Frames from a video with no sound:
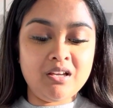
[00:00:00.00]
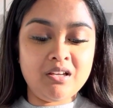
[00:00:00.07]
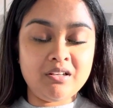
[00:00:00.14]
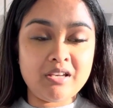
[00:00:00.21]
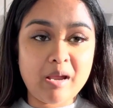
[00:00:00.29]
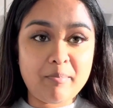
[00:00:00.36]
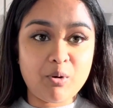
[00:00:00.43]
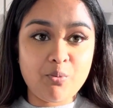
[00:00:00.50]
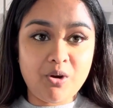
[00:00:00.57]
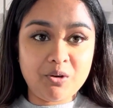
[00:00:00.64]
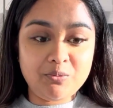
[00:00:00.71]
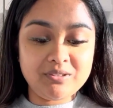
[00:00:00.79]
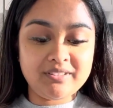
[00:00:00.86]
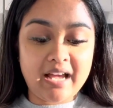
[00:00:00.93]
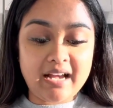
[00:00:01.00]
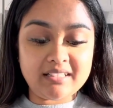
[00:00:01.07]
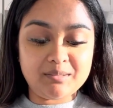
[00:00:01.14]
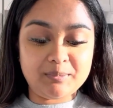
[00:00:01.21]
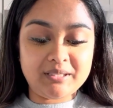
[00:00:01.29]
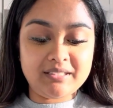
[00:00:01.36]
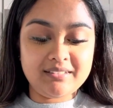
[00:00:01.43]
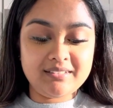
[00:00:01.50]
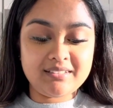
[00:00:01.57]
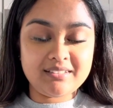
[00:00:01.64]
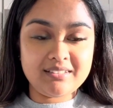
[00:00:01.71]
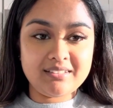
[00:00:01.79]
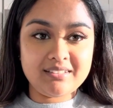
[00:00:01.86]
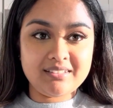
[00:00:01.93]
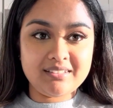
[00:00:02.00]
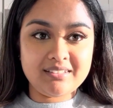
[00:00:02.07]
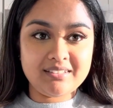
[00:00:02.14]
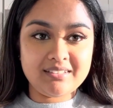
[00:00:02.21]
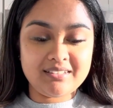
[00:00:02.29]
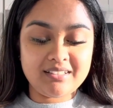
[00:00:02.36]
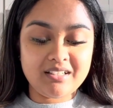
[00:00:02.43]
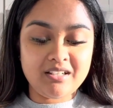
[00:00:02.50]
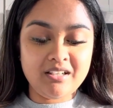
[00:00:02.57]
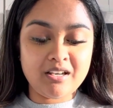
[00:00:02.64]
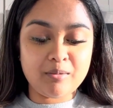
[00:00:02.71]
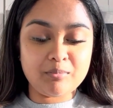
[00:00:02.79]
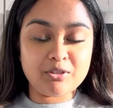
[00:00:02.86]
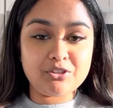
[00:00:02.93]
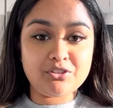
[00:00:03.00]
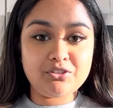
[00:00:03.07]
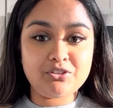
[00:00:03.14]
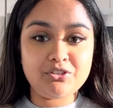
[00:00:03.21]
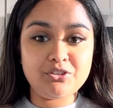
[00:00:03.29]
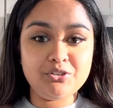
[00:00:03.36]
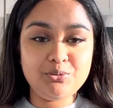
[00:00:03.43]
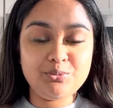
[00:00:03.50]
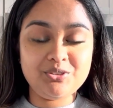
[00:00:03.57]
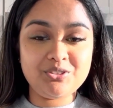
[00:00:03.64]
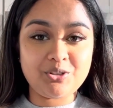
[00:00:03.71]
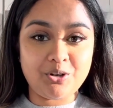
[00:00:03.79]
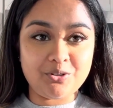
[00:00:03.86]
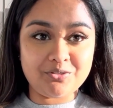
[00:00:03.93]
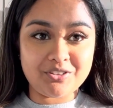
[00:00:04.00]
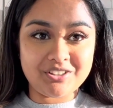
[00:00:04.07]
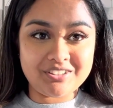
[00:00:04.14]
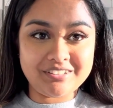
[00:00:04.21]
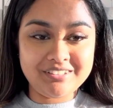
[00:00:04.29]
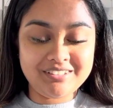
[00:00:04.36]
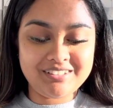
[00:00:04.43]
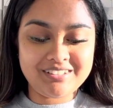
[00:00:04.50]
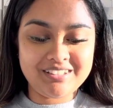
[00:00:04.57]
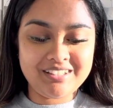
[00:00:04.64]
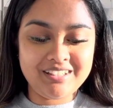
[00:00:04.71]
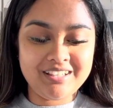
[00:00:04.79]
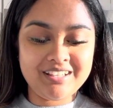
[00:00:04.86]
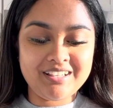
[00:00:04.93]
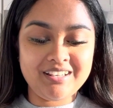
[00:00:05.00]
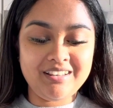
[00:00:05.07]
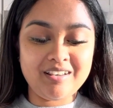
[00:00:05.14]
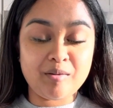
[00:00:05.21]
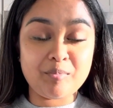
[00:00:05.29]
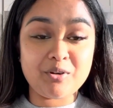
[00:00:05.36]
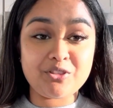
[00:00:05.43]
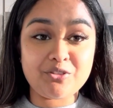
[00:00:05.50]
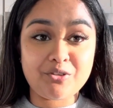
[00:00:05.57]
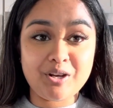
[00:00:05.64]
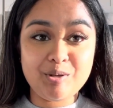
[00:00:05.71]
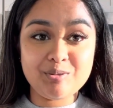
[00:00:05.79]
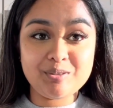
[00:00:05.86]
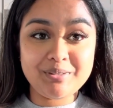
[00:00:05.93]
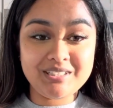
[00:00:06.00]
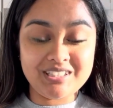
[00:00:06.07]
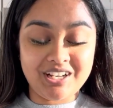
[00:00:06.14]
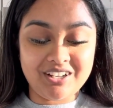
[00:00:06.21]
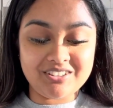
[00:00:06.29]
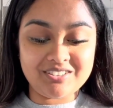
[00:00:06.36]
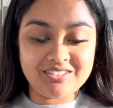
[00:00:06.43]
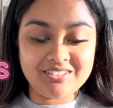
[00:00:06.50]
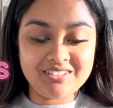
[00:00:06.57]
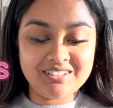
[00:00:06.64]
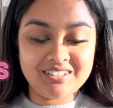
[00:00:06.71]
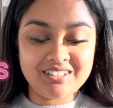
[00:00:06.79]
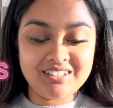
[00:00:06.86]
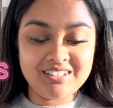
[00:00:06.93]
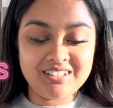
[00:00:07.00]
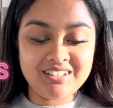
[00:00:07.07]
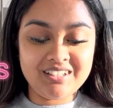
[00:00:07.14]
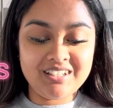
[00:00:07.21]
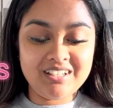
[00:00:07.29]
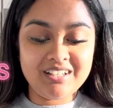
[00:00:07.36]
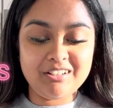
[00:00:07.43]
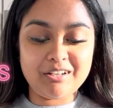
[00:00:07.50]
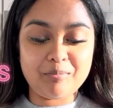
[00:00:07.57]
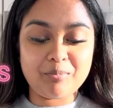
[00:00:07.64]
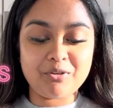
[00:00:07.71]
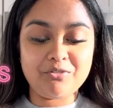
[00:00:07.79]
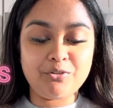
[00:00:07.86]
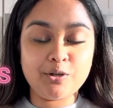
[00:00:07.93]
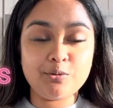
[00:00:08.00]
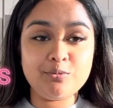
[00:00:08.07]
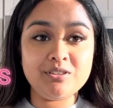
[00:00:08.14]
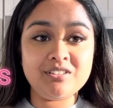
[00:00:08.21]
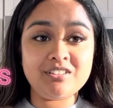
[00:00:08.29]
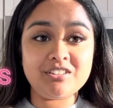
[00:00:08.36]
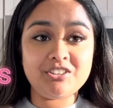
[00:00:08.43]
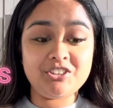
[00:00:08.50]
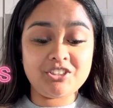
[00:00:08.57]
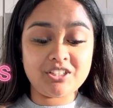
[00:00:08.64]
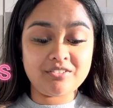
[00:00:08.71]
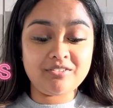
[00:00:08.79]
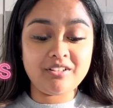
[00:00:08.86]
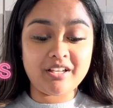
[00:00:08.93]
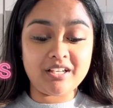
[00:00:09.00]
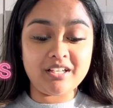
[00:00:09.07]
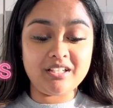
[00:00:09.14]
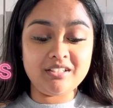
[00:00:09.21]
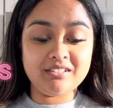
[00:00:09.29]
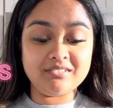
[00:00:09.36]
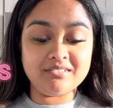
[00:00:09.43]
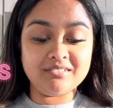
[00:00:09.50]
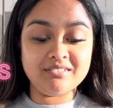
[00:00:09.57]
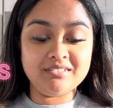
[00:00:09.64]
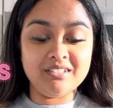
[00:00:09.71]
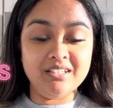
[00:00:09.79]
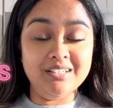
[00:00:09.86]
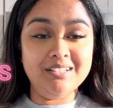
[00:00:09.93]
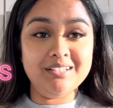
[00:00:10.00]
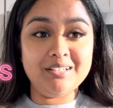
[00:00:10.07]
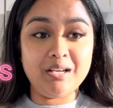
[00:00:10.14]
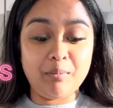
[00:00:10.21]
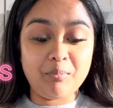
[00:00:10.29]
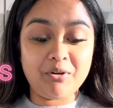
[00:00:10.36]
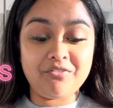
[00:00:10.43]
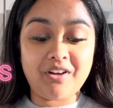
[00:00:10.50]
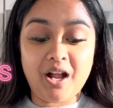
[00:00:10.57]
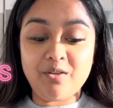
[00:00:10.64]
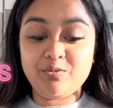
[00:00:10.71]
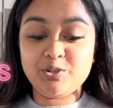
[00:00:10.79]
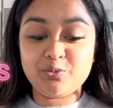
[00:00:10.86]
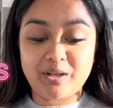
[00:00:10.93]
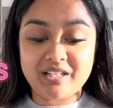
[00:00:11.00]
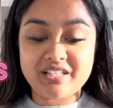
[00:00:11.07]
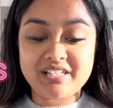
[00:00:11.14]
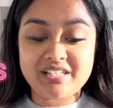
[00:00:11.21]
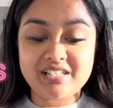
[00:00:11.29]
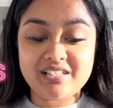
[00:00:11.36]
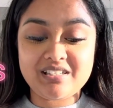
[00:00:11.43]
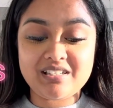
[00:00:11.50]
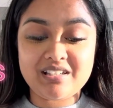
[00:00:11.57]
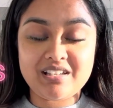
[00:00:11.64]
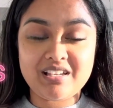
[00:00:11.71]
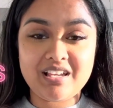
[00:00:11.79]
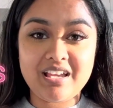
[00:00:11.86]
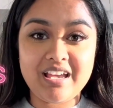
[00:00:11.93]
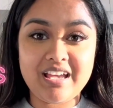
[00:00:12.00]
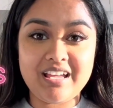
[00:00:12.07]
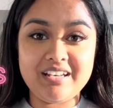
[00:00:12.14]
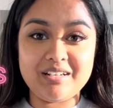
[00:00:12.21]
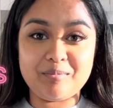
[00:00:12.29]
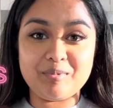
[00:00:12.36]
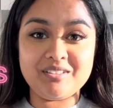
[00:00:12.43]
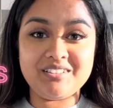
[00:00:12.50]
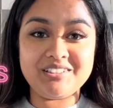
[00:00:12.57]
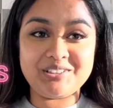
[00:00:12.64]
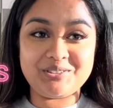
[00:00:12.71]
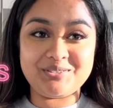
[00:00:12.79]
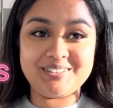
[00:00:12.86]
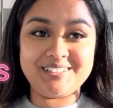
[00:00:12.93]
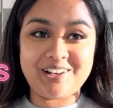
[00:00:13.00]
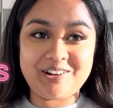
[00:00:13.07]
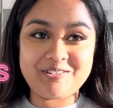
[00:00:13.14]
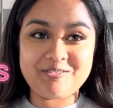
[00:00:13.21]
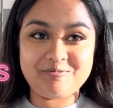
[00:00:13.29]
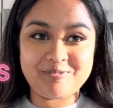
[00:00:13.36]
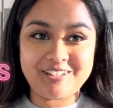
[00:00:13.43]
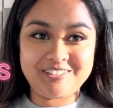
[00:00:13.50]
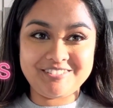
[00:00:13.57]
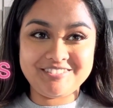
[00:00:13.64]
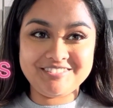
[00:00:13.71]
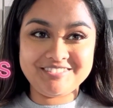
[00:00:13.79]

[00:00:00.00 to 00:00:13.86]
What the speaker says: number 1 was Zaxby's. Number 2 was Culver's. Number 3 was McDonald's. Number 4 was Chick-fil-a. Number 5 was Wendys. And number 6 was Taco Bell.